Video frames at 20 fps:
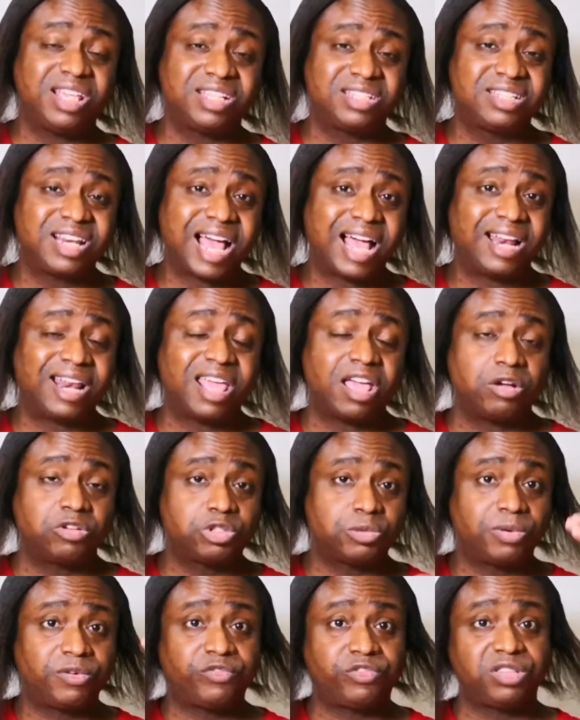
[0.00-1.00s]
not
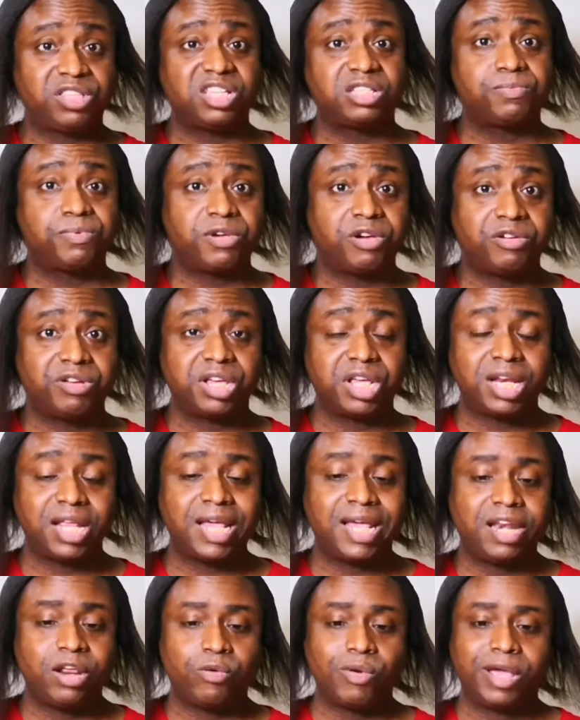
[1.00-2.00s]
eligible for this period
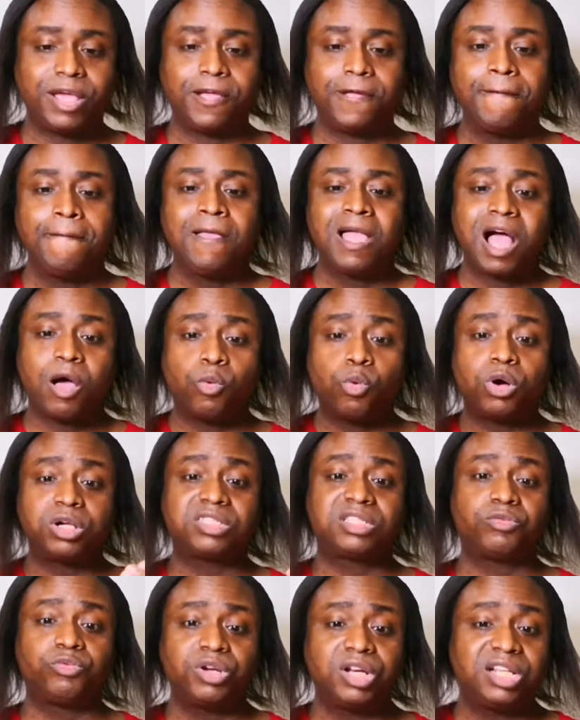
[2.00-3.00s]
anyway. I
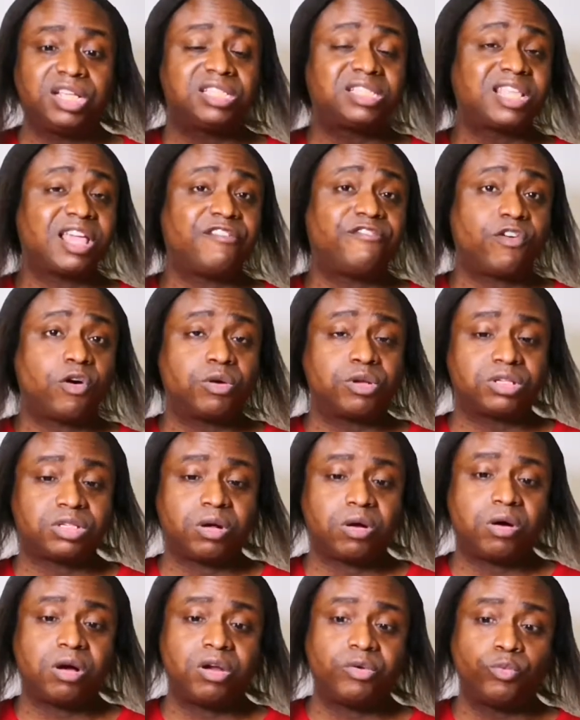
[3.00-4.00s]
want to really stay
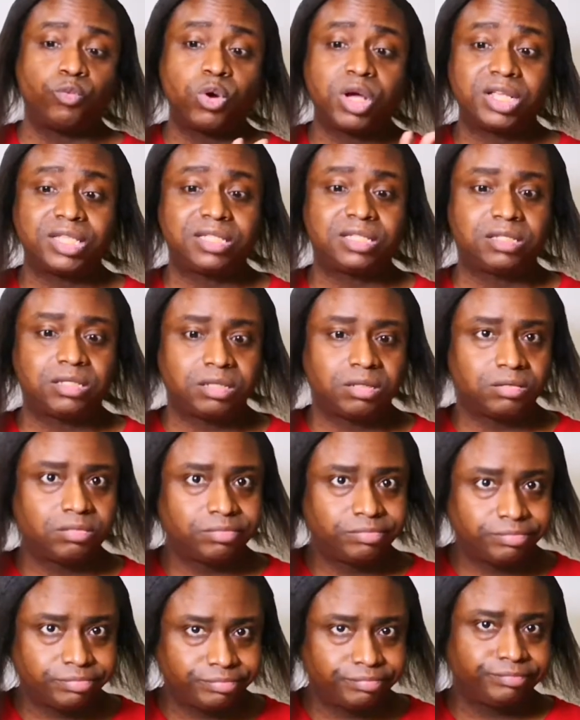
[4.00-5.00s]
focused on what's
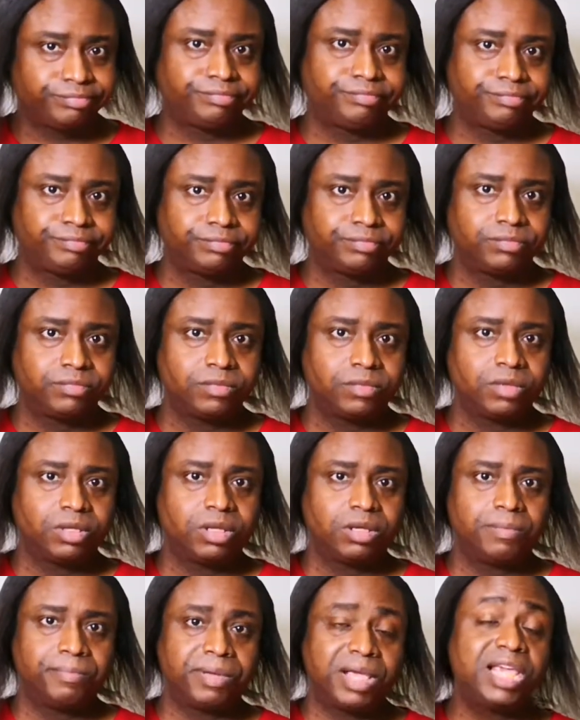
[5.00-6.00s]

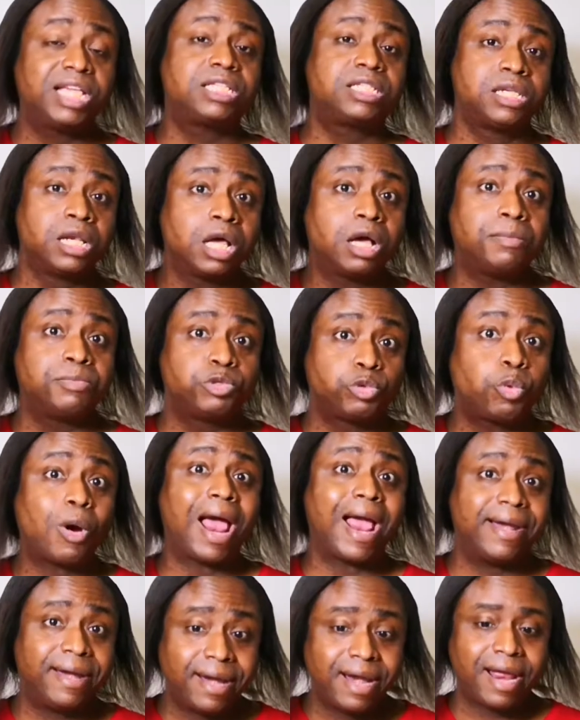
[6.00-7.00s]
being snubbed
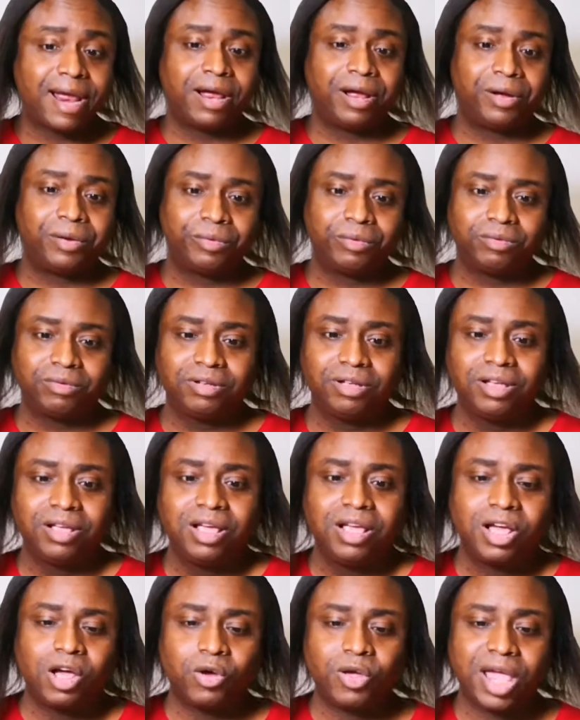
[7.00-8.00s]
right now.
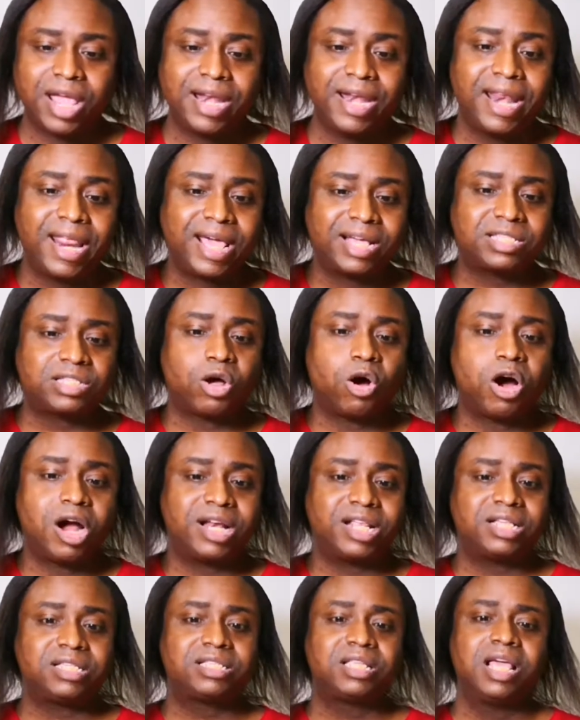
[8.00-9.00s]
Okay, next
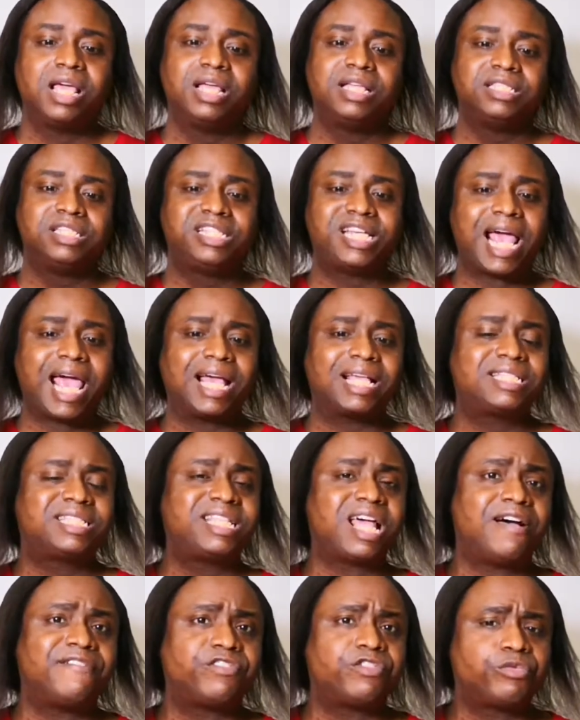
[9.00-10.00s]
artist, Jack
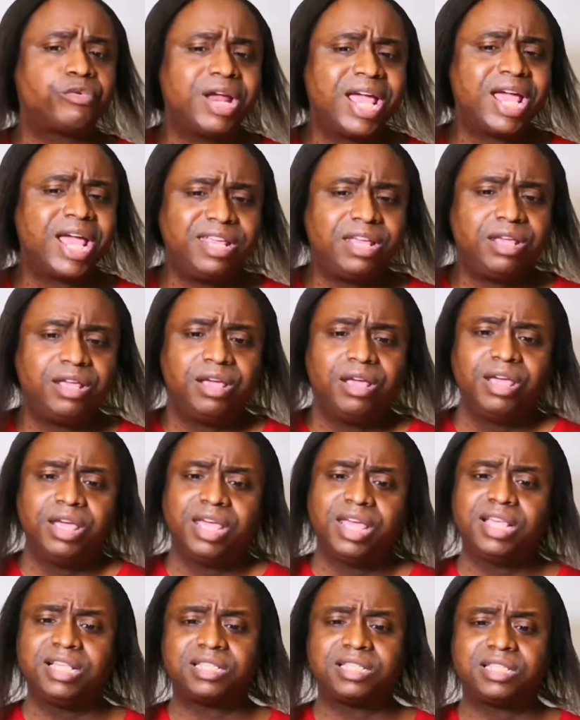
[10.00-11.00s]
Savaretti.
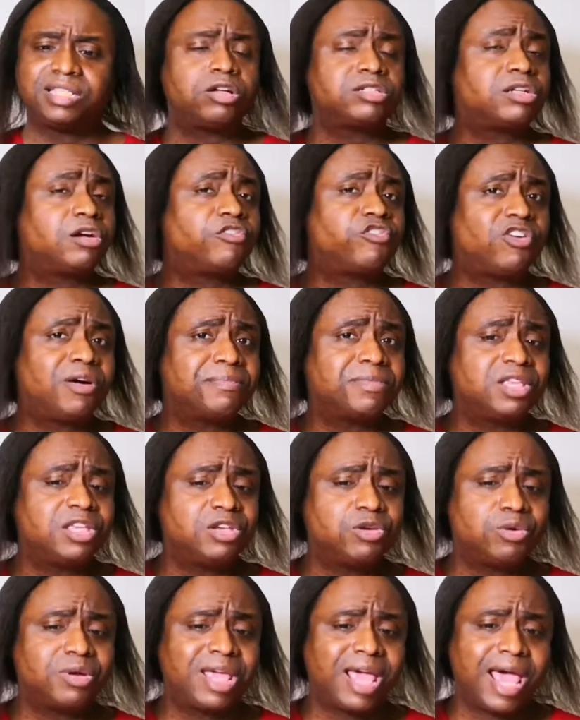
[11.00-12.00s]
He's also from
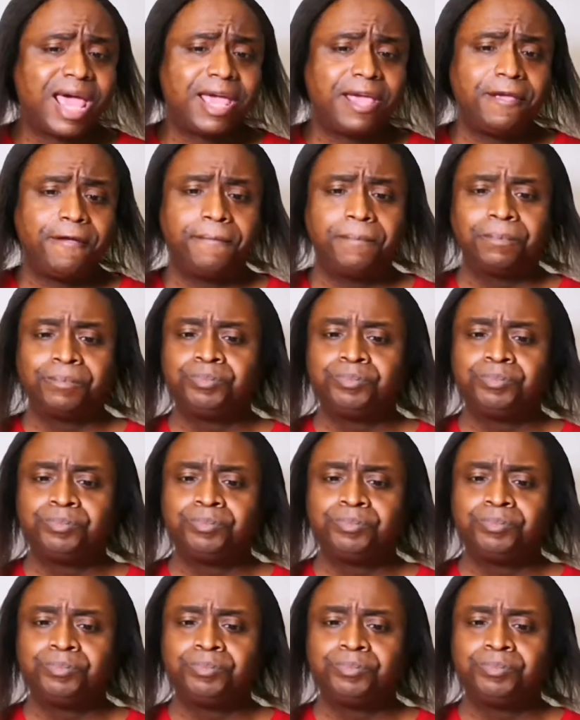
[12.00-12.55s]
the UK.